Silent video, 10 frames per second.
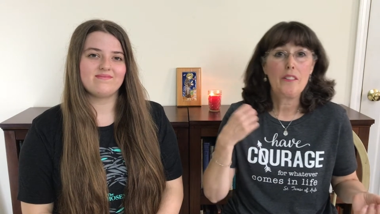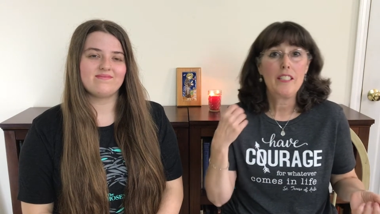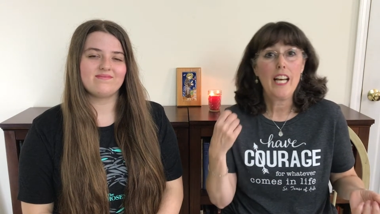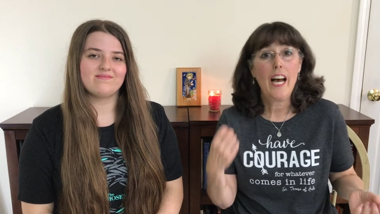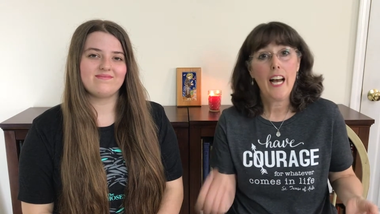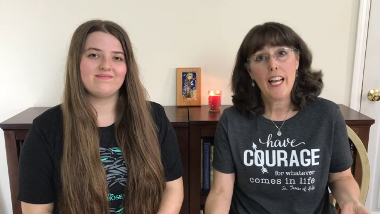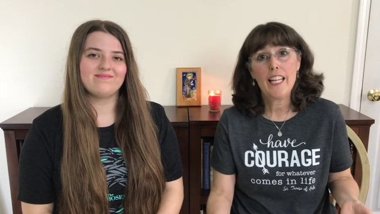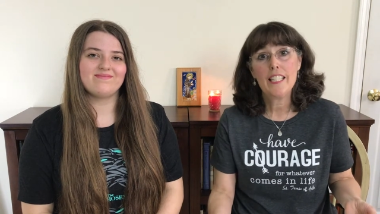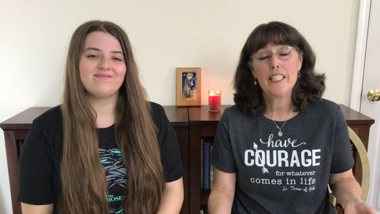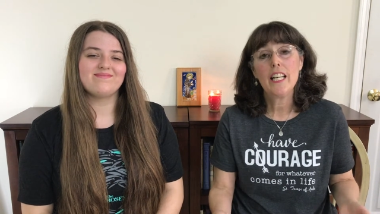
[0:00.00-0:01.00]
Speaker 1: or
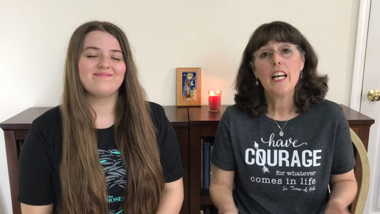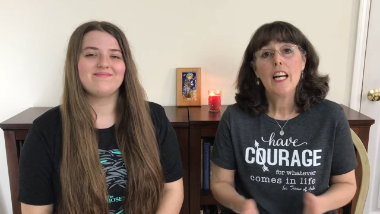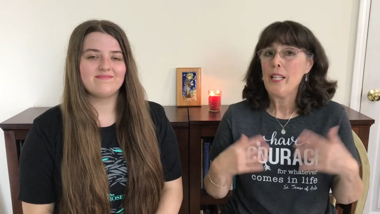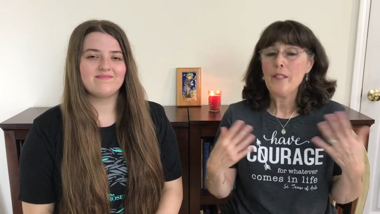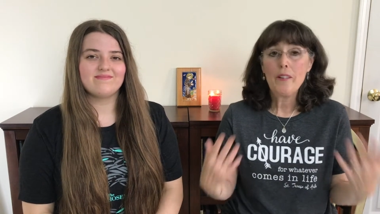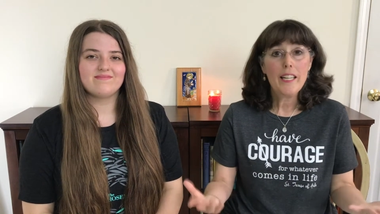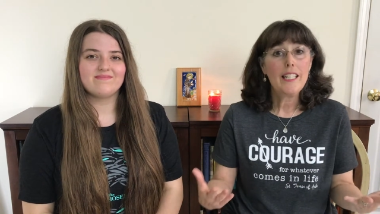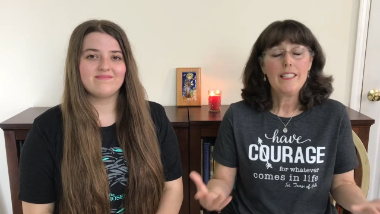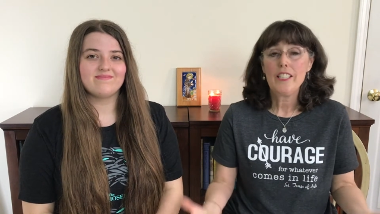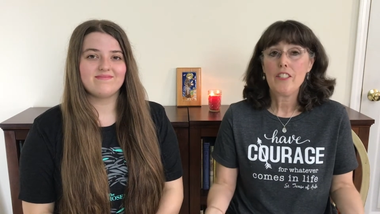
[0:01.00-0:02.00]
ties. What you're
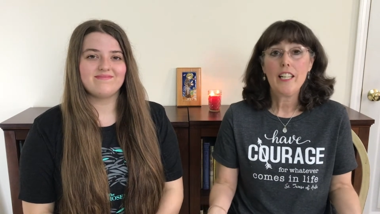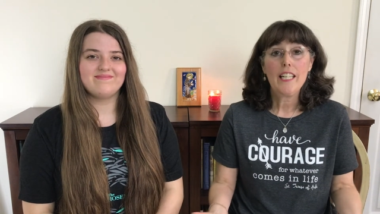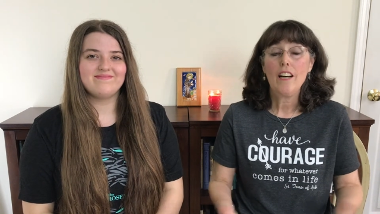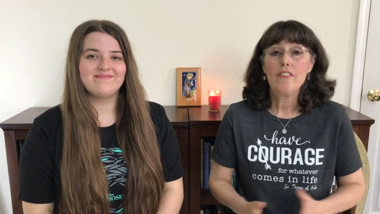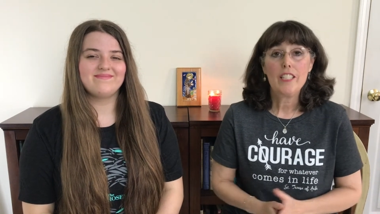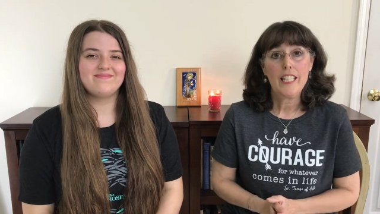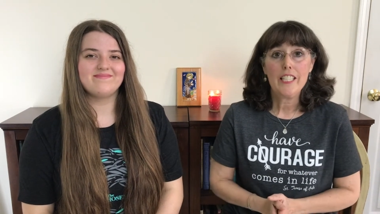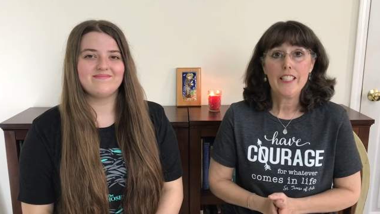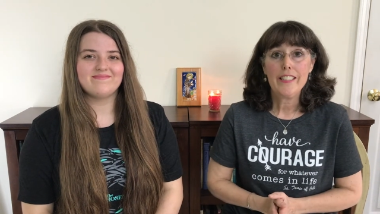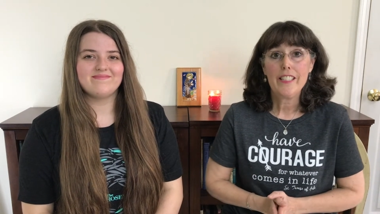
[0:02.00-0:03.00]
wearing is a great
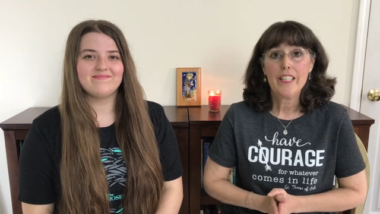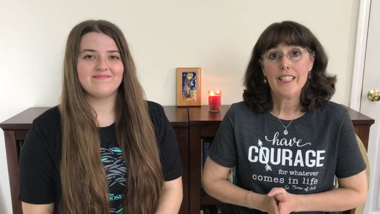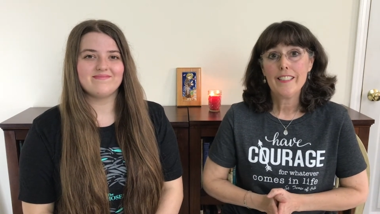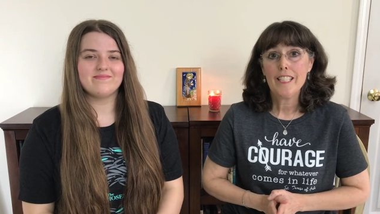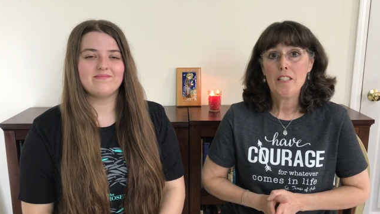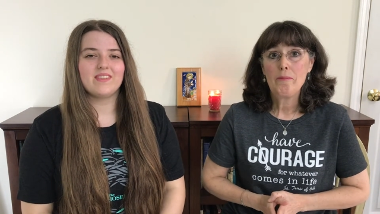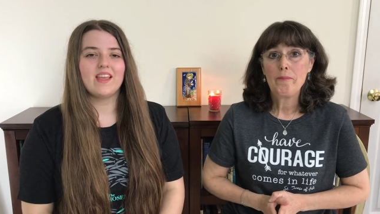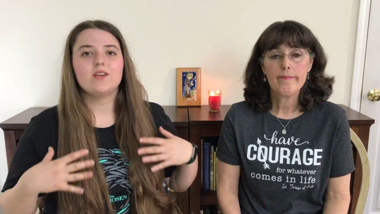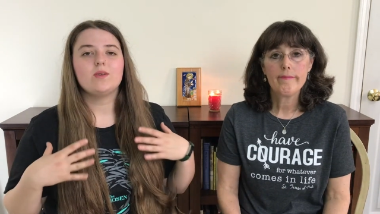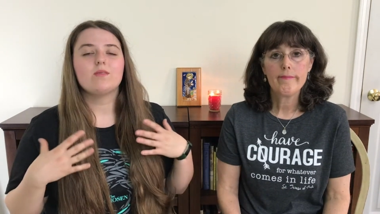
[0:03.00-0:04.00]
conversation starter.
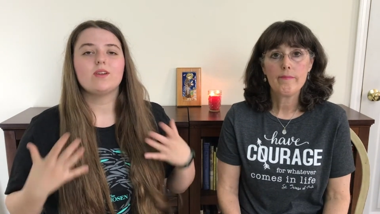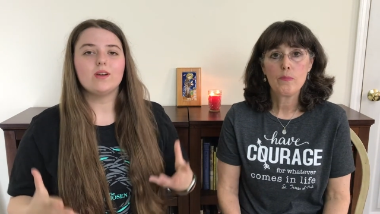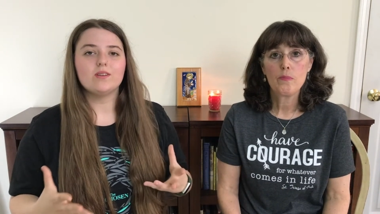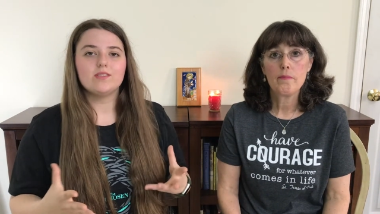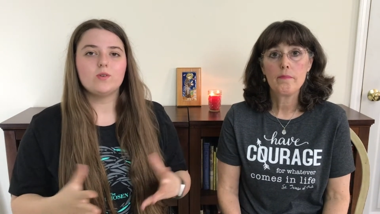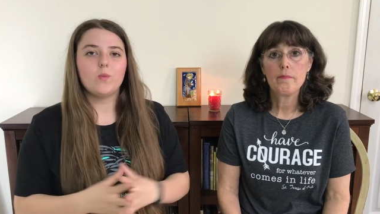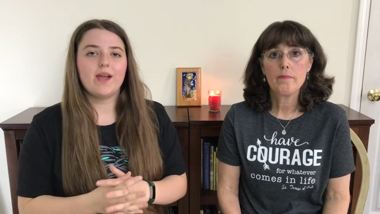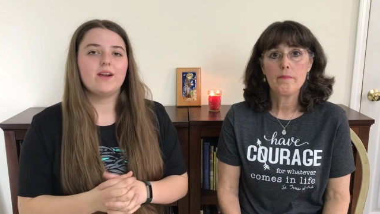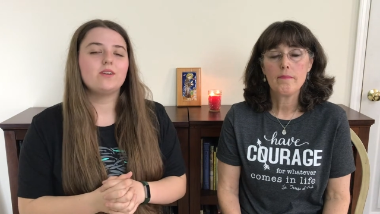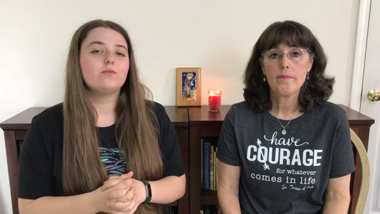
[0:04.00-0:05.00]
Speaker 2: So you can also
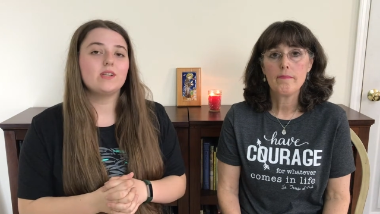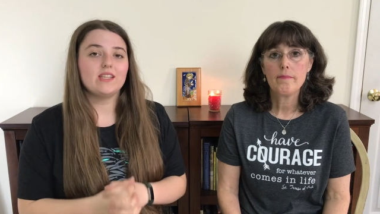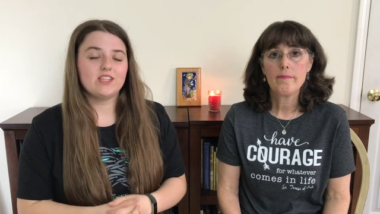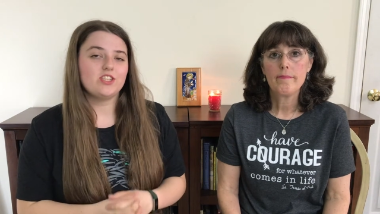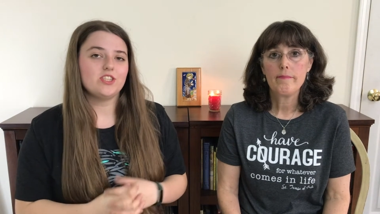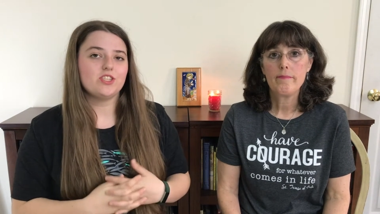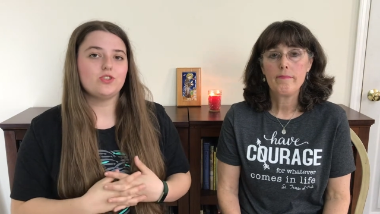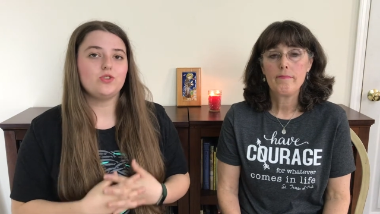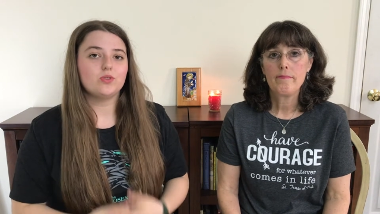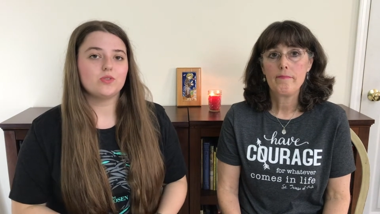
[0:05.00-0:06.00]
wear religious
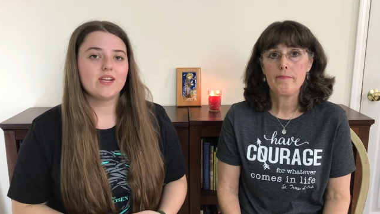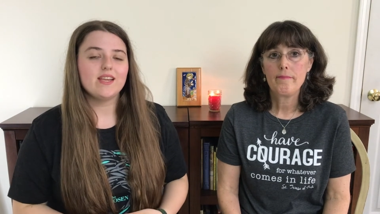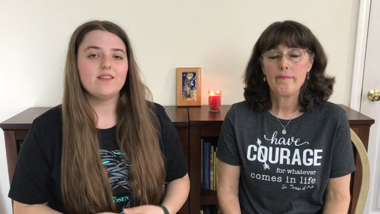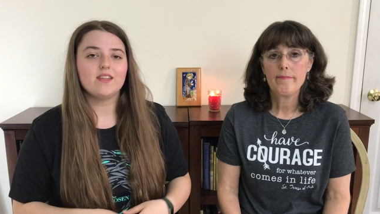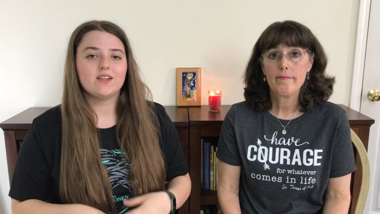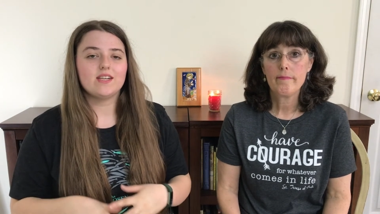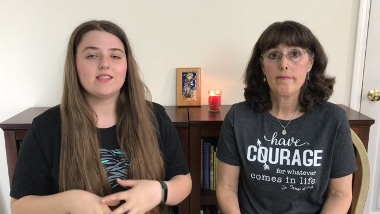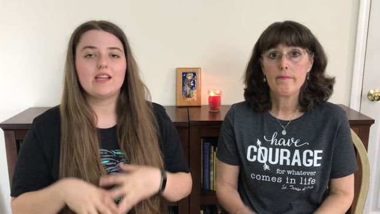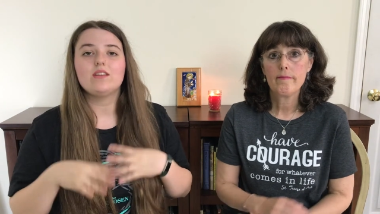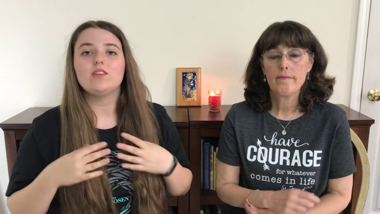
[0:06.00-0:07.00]
jewelry. There
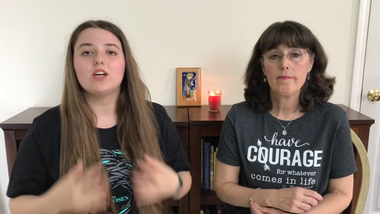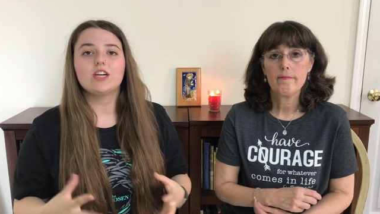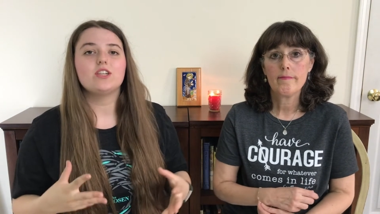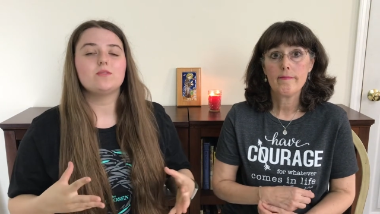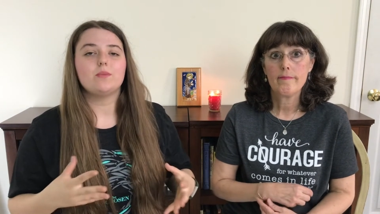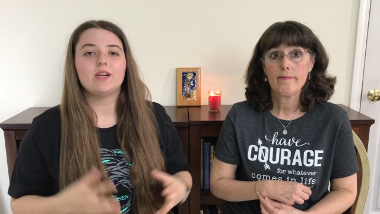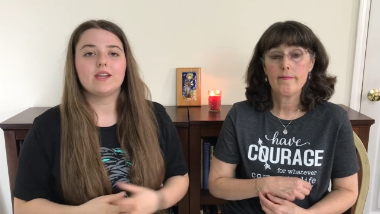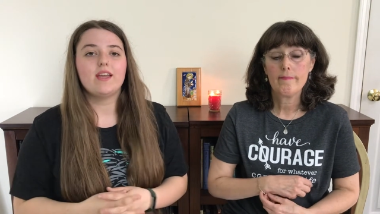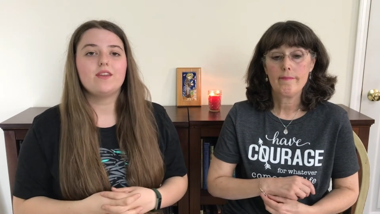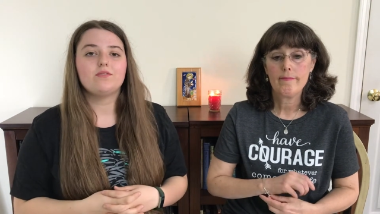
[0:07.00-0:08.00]
is a large
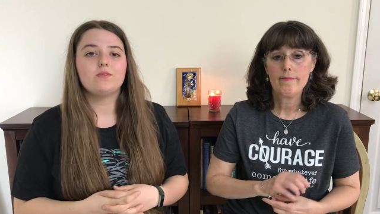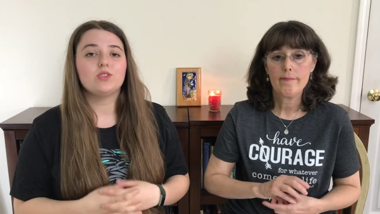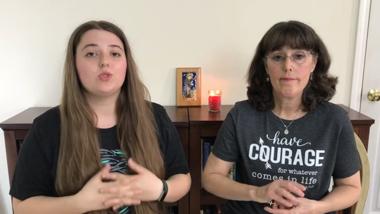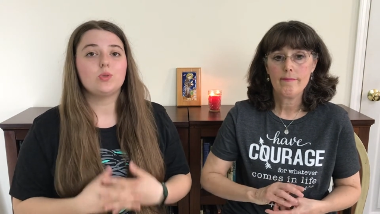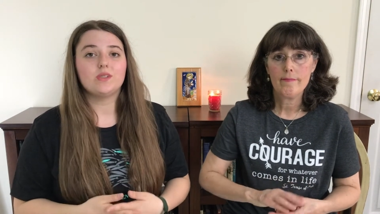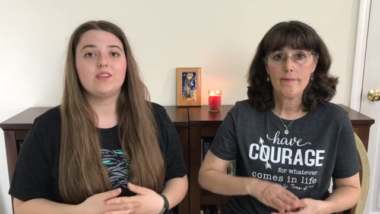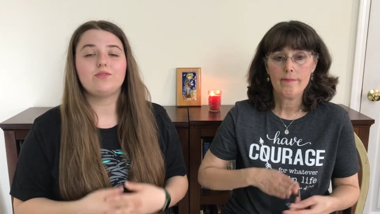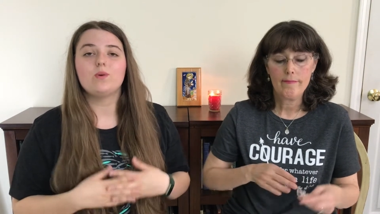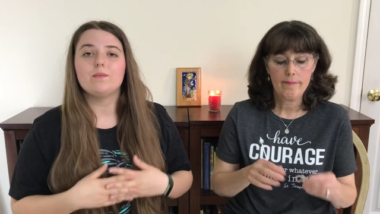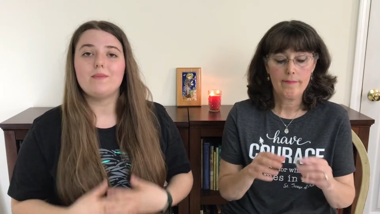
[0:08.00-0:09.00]
market for jewelry
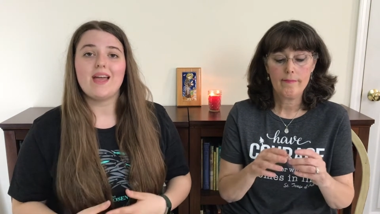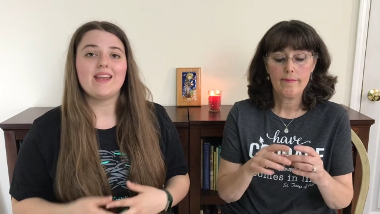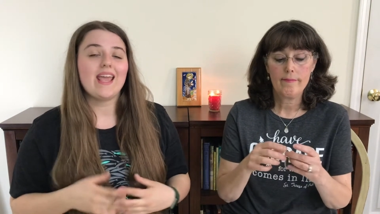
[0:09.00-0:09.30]
for men